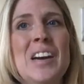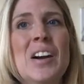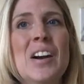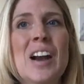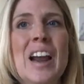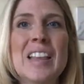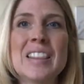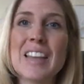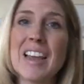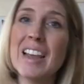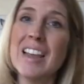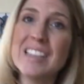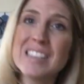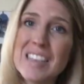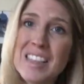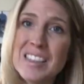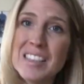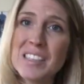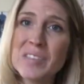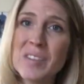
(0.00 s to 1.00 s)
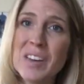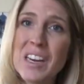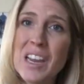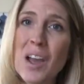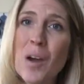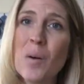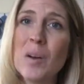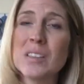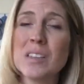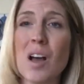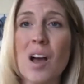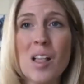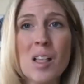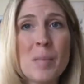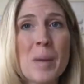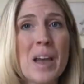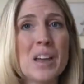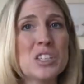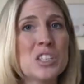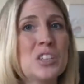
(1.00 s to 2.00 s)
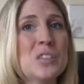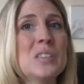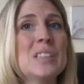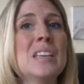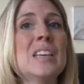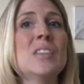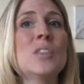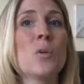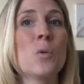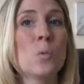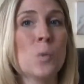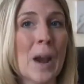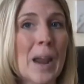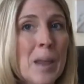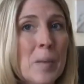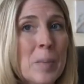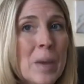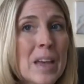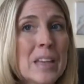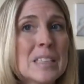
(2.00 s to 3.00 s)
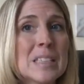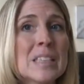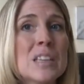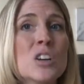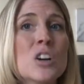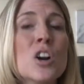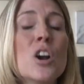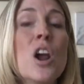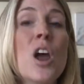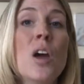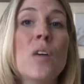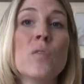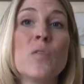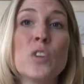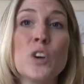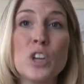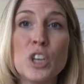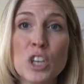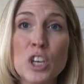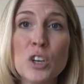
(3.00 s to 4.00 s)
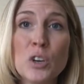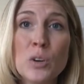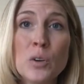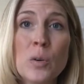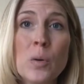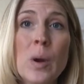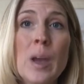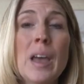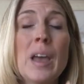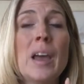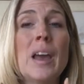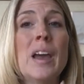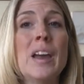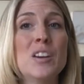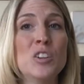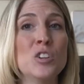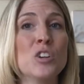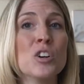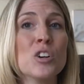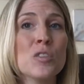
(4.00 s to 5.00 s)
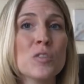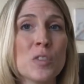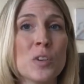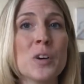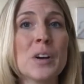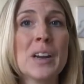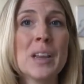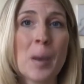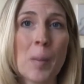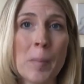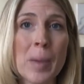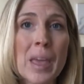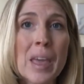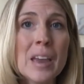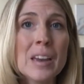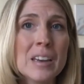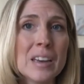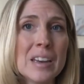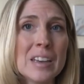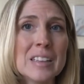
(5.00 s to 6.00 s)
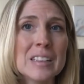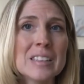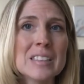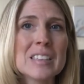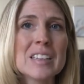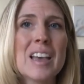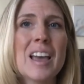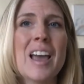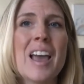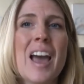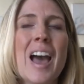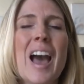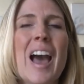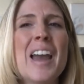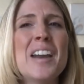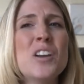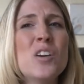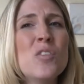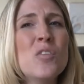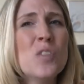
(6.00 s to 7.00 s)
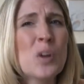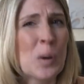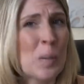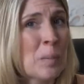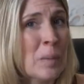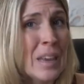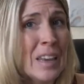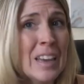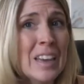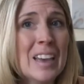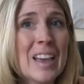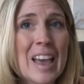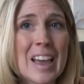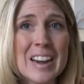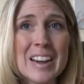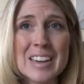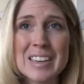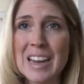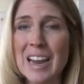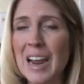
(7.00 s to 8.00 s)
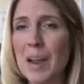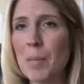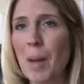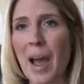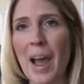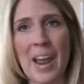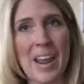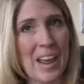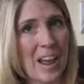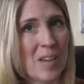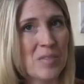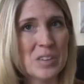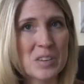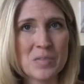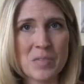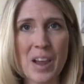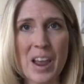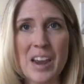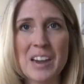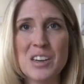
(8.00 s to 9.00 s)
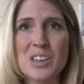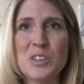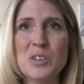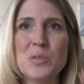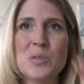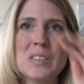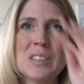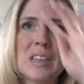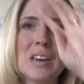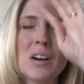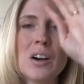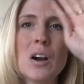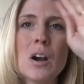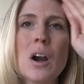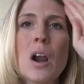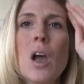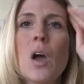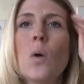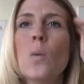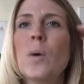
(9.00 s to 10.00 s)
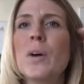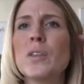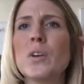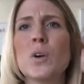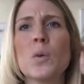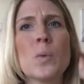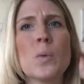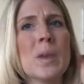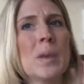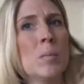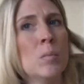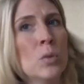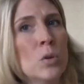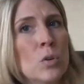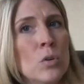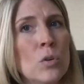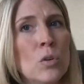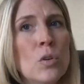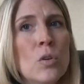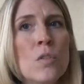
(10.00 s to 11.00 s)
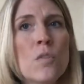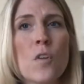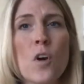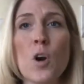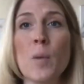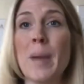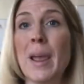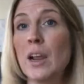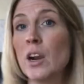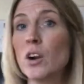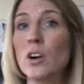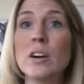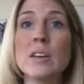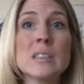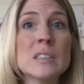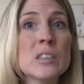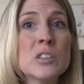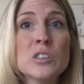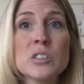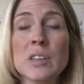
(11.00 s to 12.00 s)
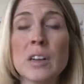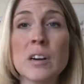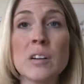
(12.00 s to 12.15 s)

sitter. And like I said, this video is all about choosing the right pet sitter for you and your furry companions. I know for me, anytime I have to find a new sitter, whether we move or my current sitter is